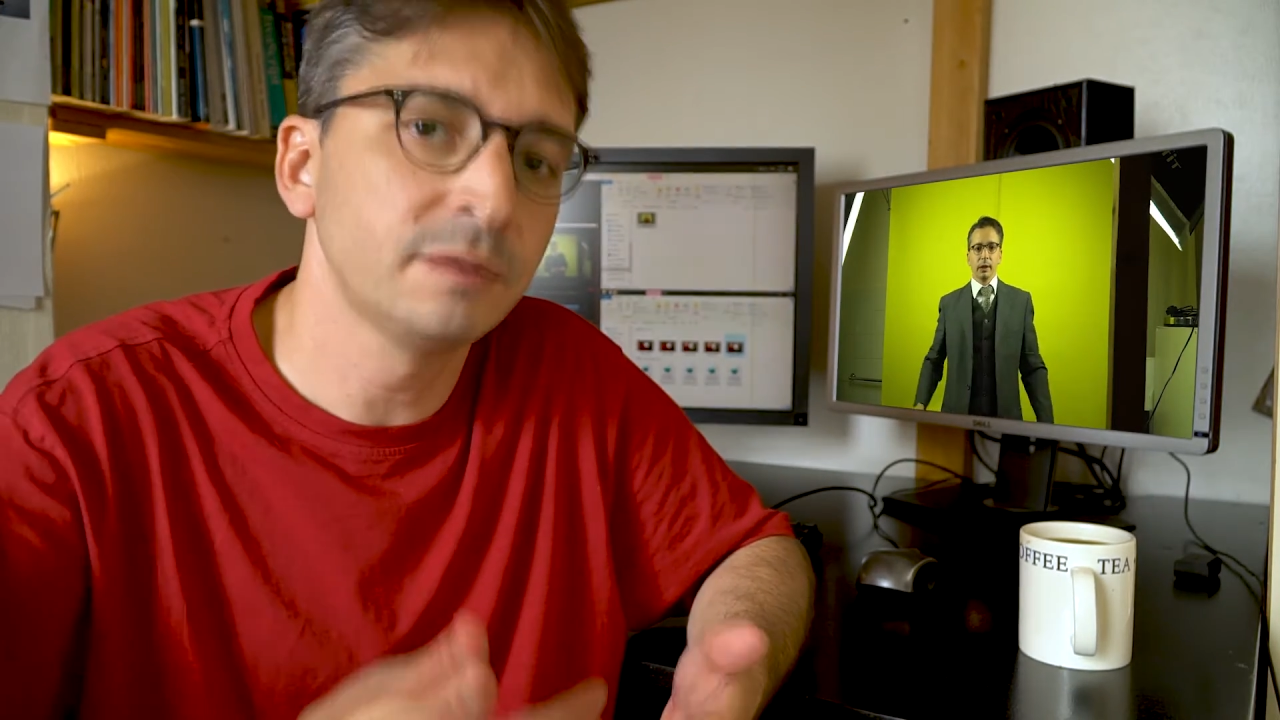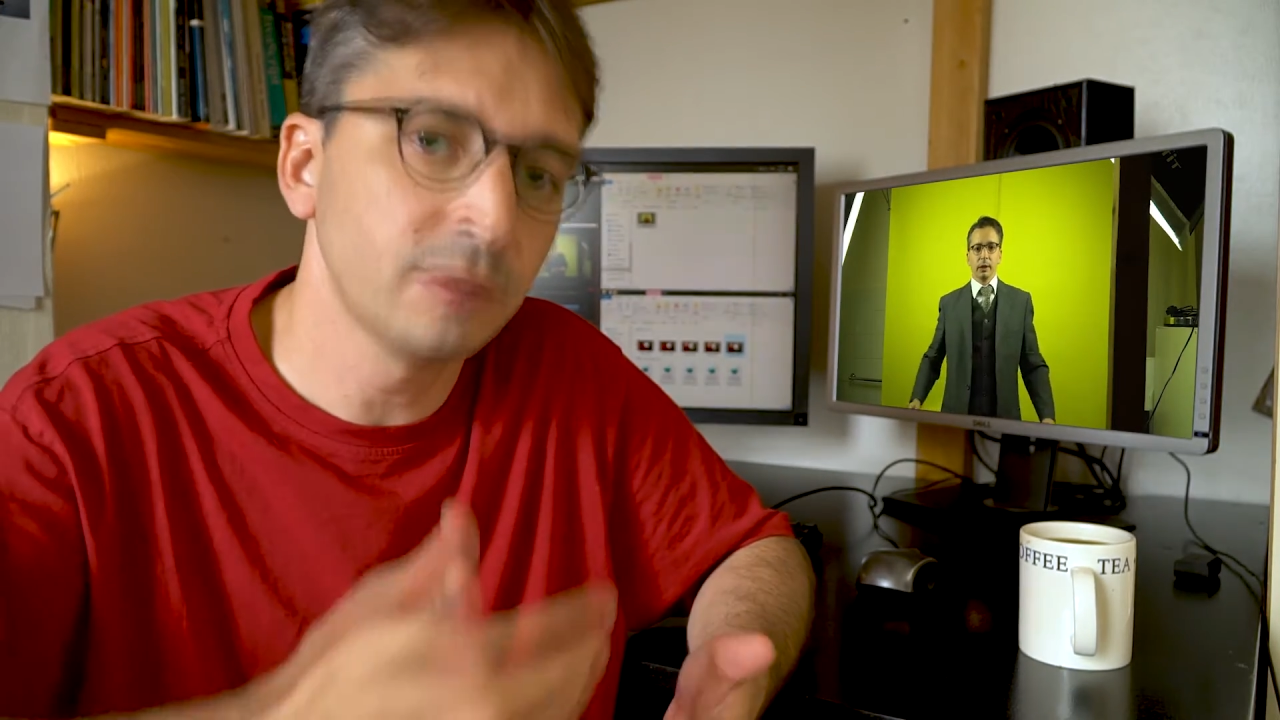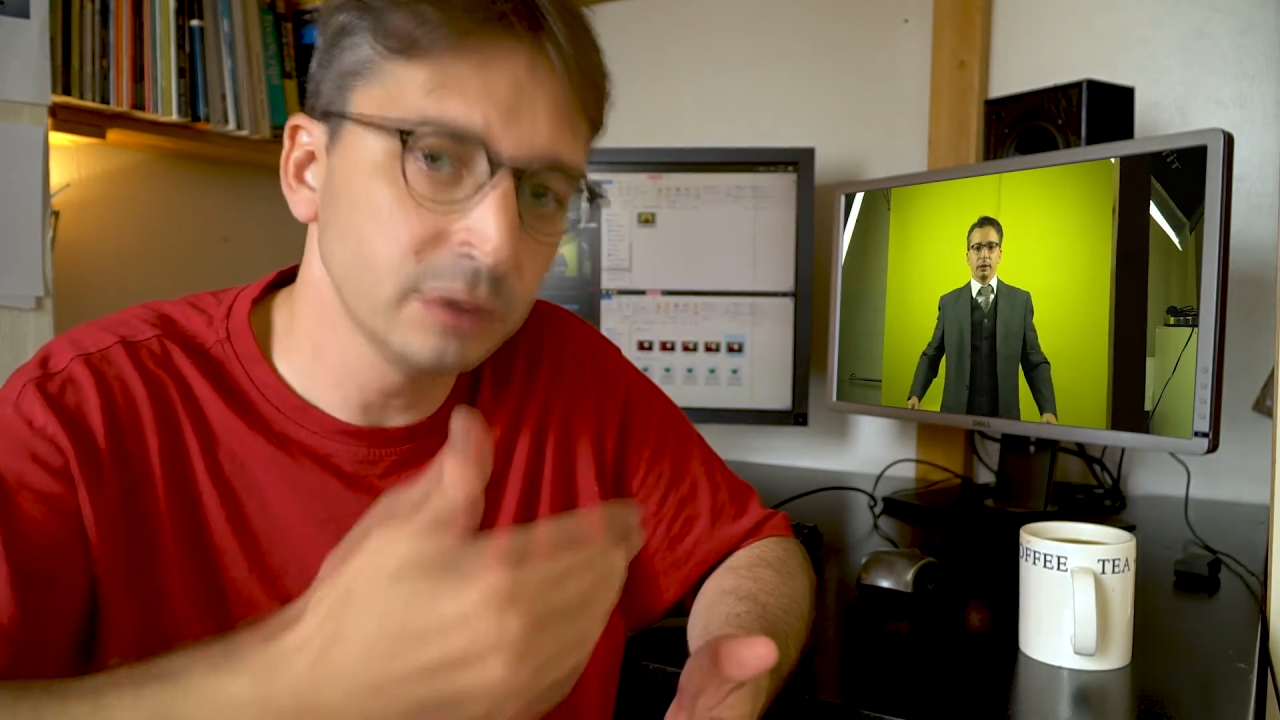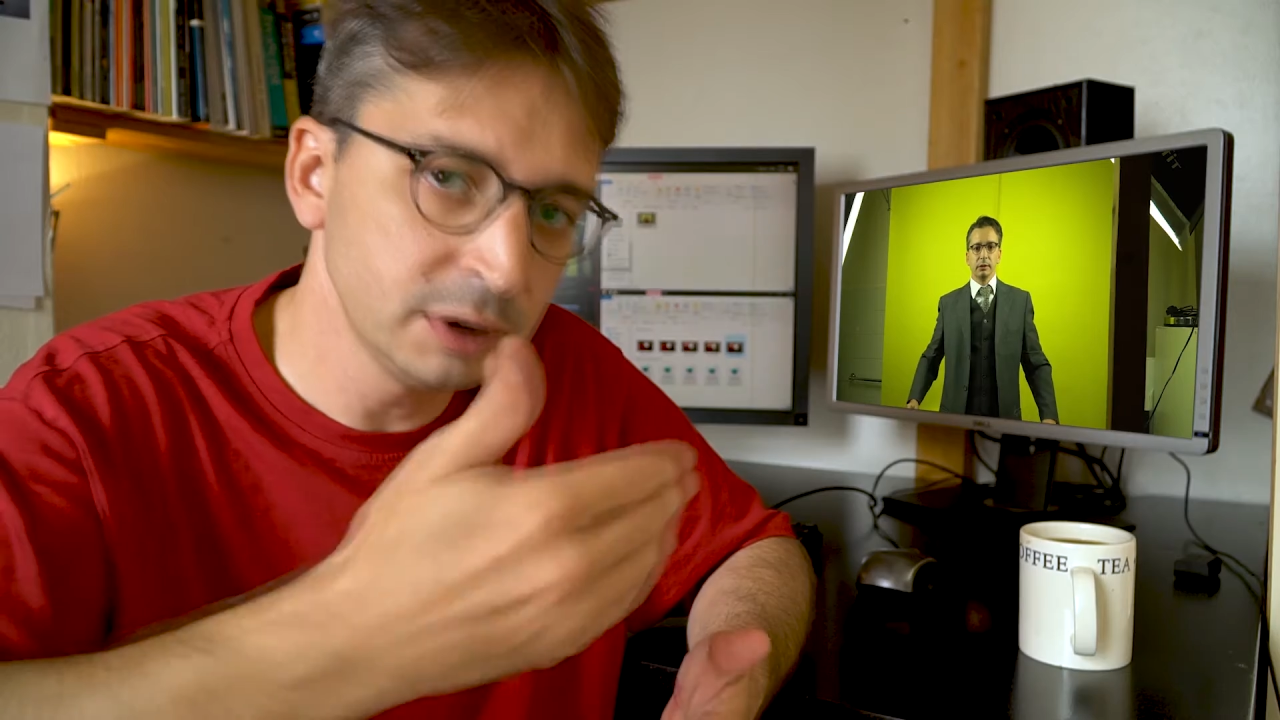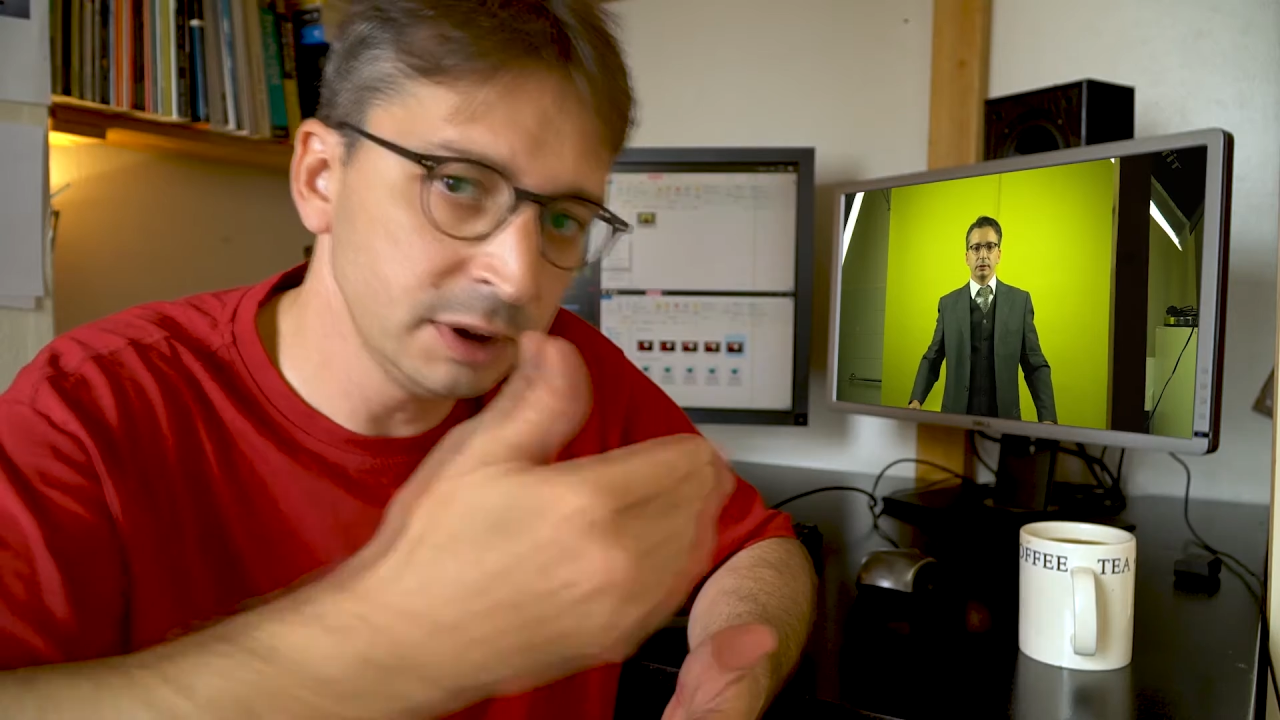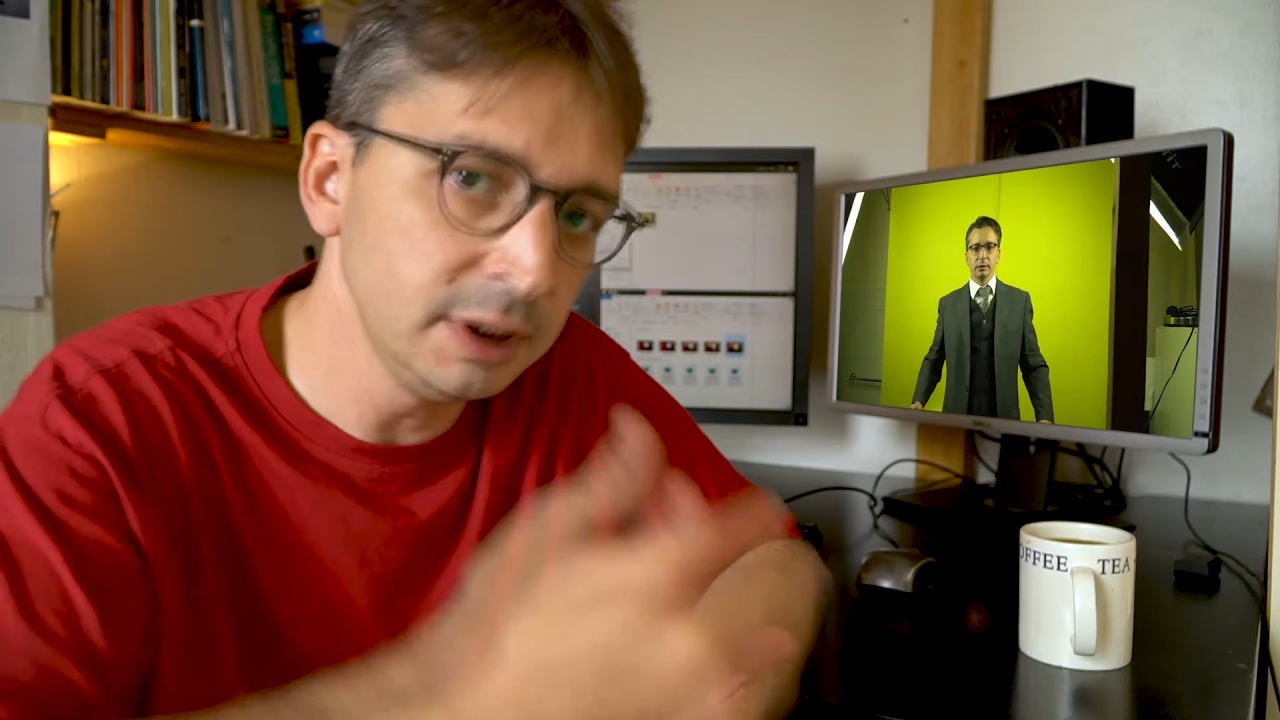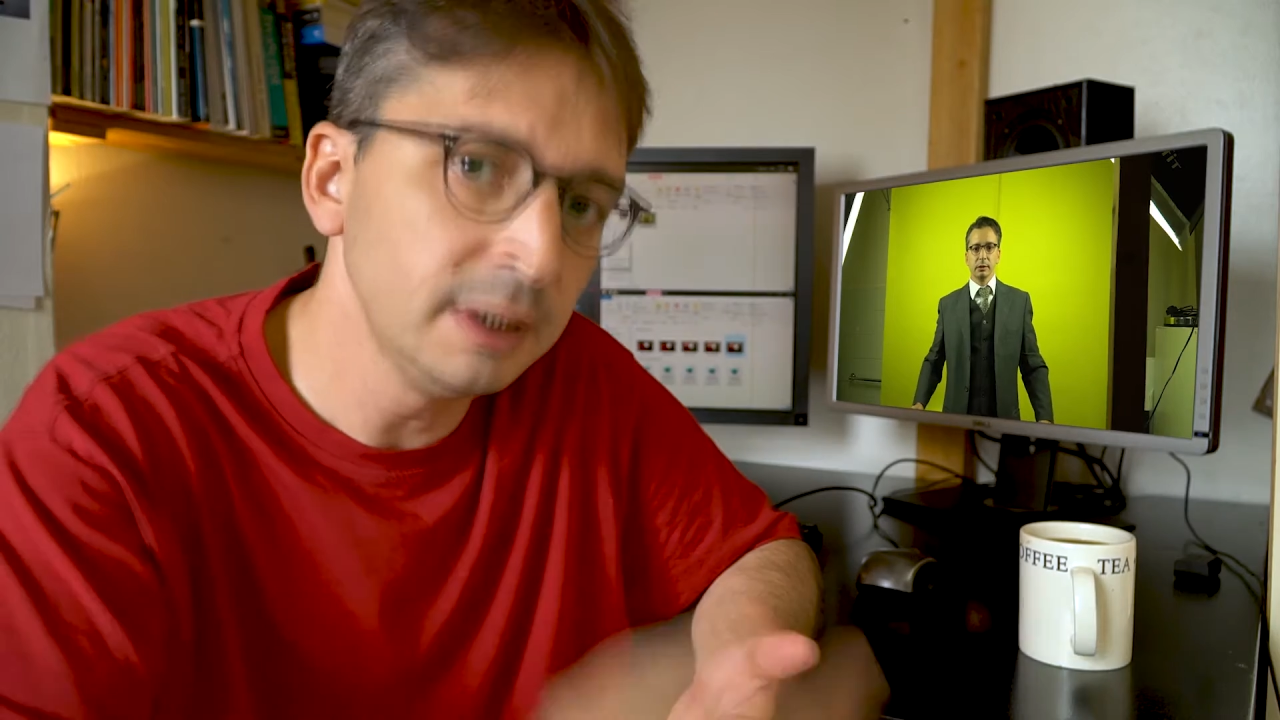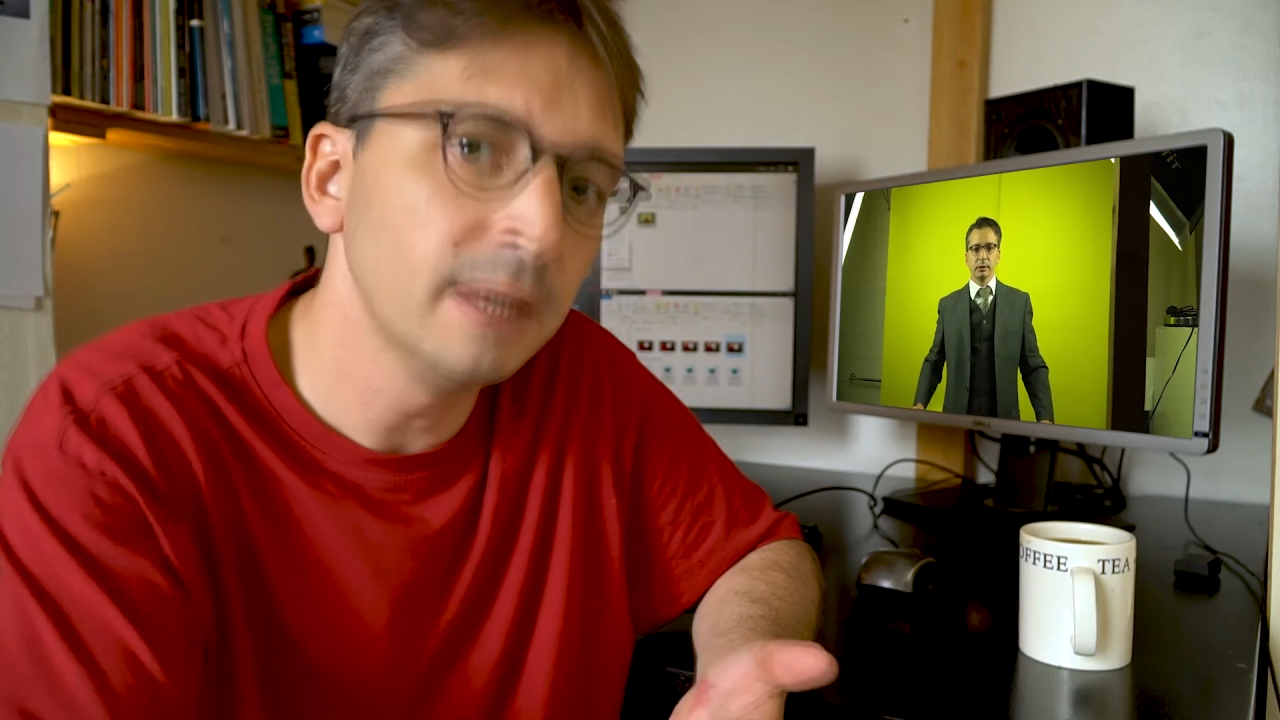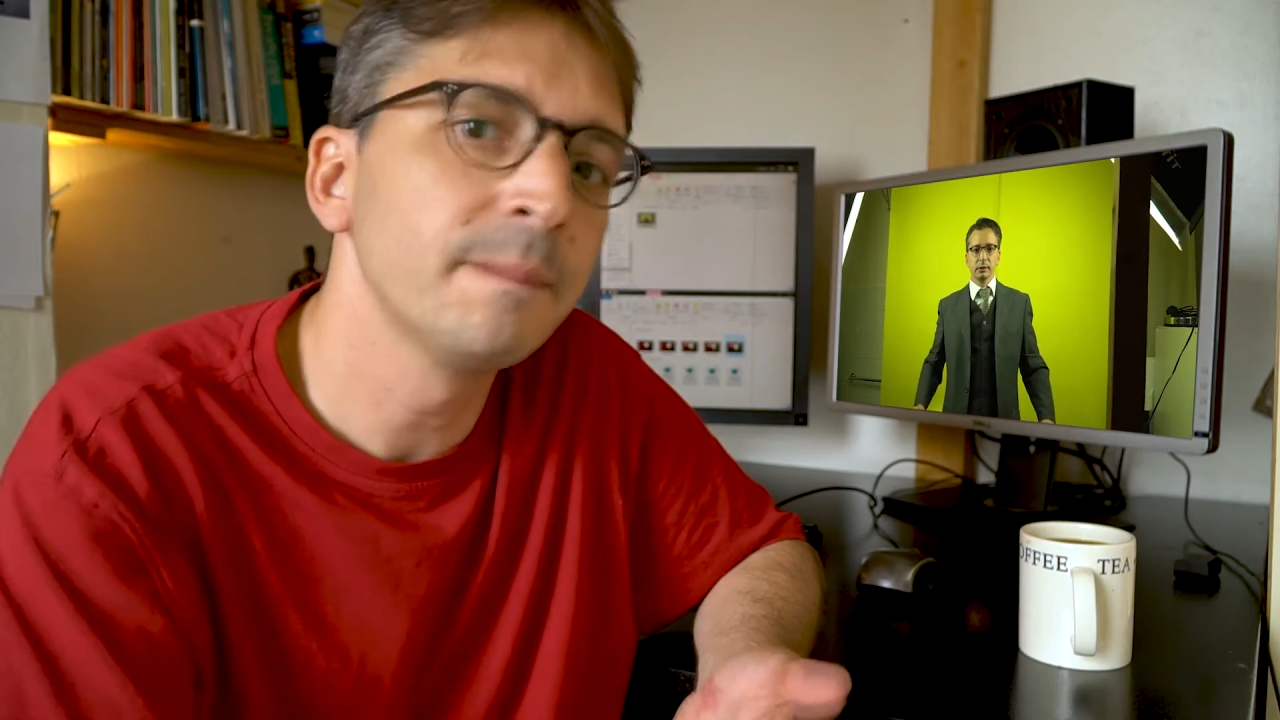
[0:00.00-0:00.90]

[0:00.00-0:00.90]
for the